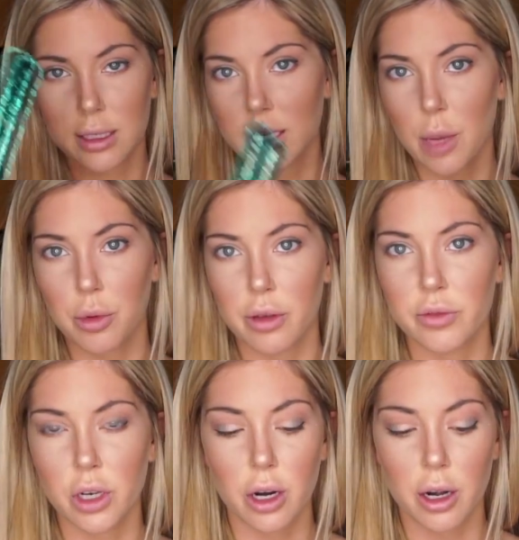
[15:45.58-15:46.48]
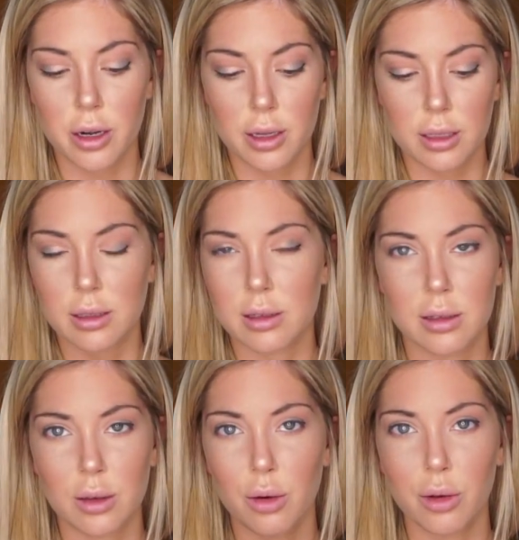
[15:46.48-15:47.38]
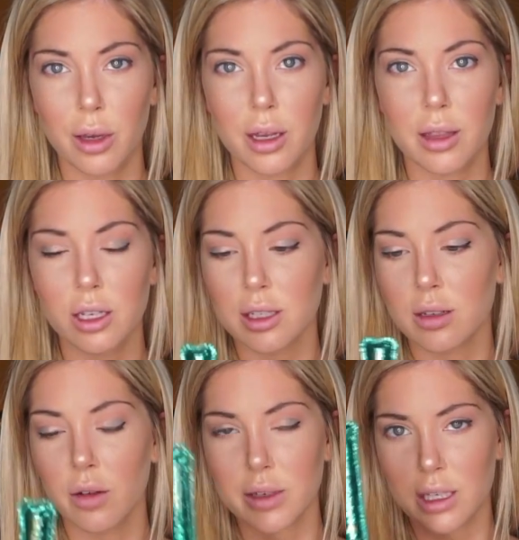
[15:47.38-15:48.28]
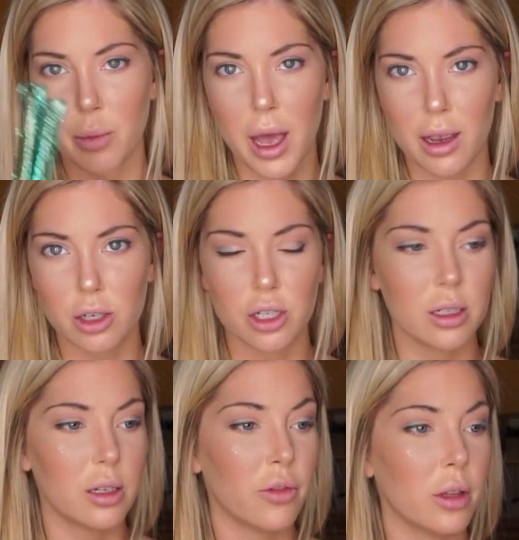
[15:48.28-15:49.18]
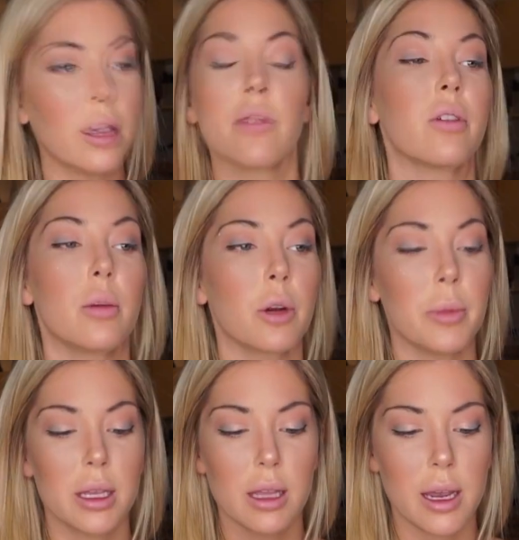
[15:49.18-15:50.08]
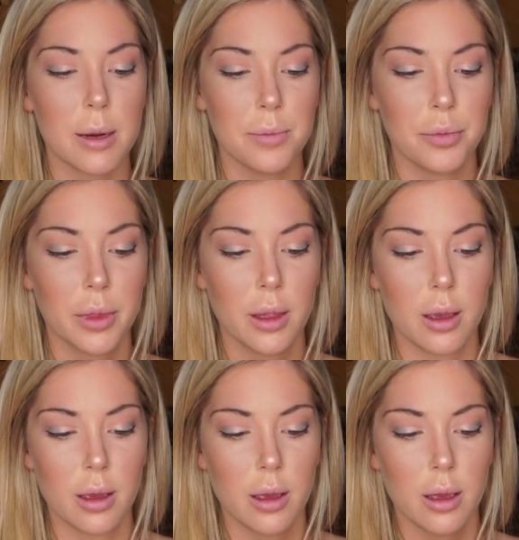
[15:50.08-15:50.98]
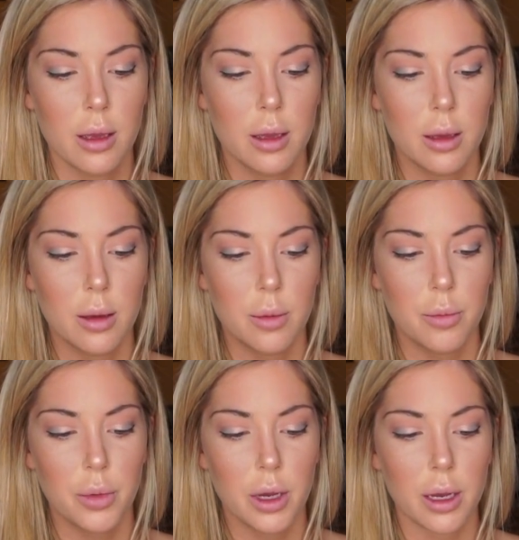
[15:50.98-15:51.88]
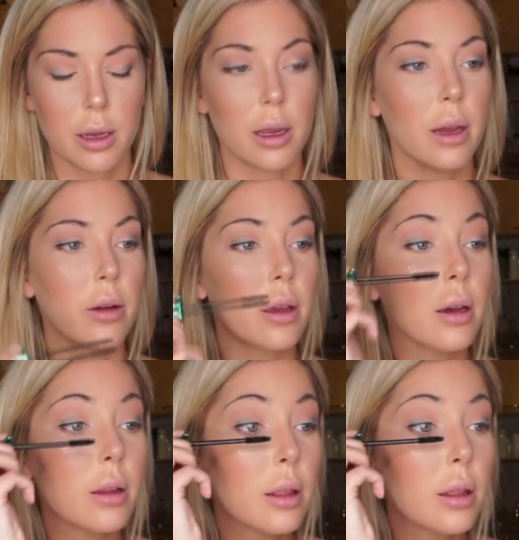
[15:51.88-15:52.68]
staple of Tarte. It's so good. They just obviously package it differently for the Mermaid line, but I